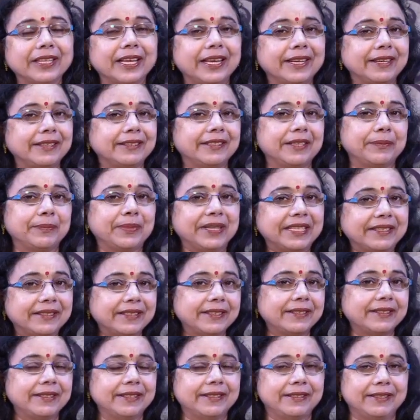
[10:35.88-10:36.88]
there is a
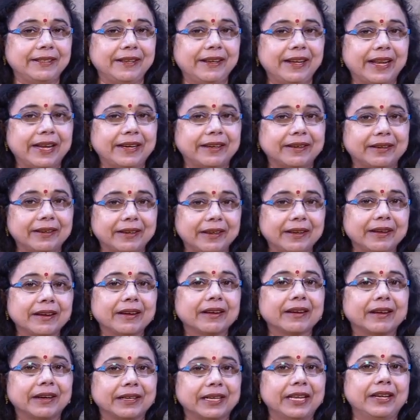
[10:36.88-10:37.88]
busy season like
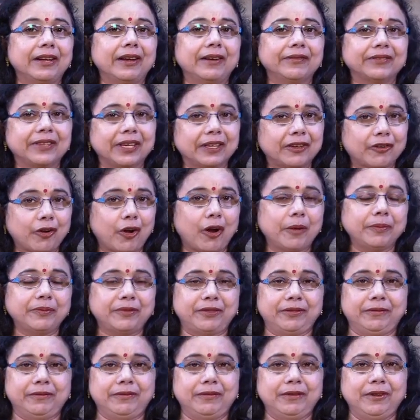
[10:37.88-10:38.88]
cutting of the
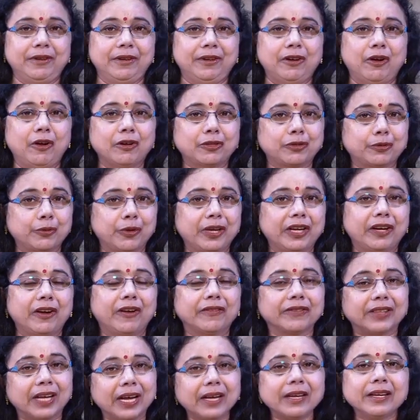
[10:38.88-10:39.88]
crops or sowing
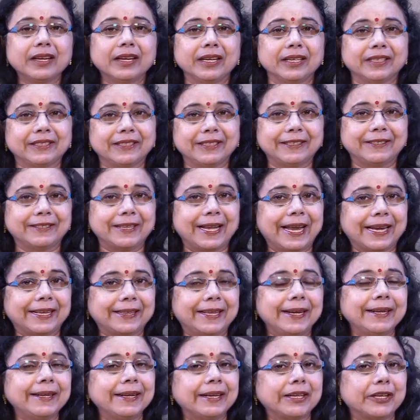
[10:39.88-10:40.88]
of the seeds like
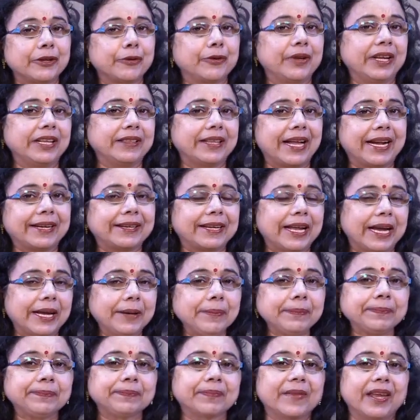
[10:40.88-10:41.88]
that and during that
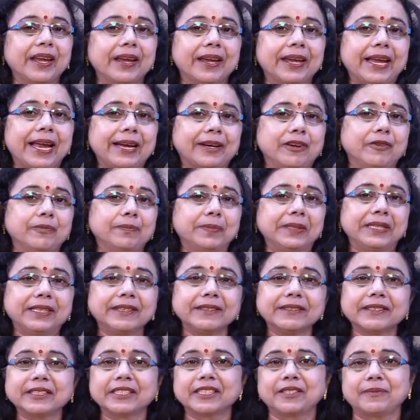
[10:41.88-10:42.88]
time he
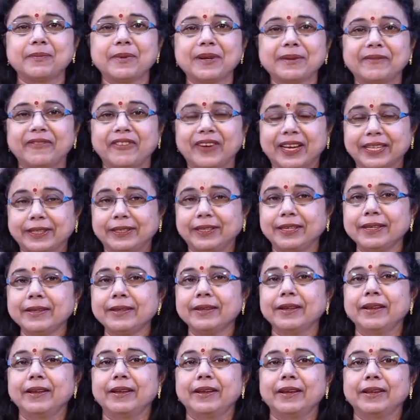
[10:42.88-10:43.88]
accompanies his father
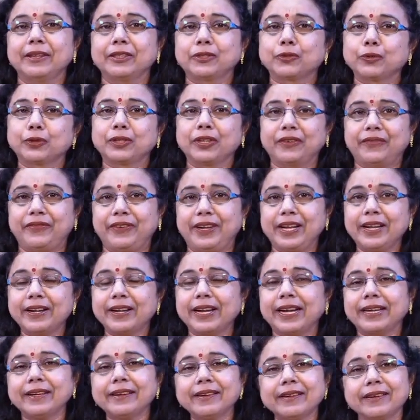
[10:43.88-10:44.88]
to the field
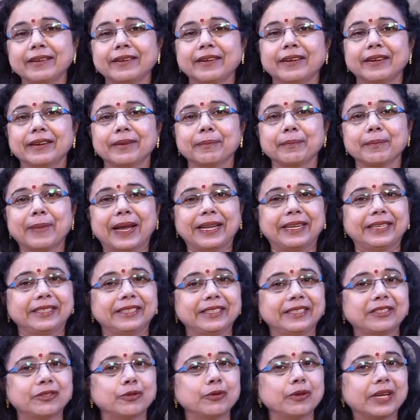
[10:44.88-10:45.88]
and
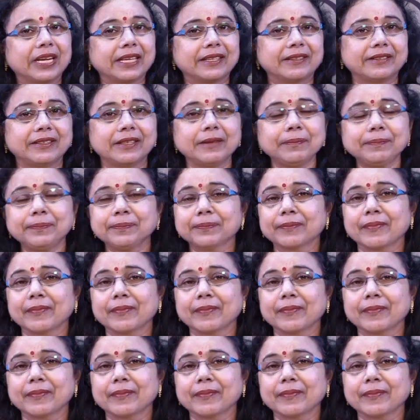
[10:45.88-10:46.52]
manages to get some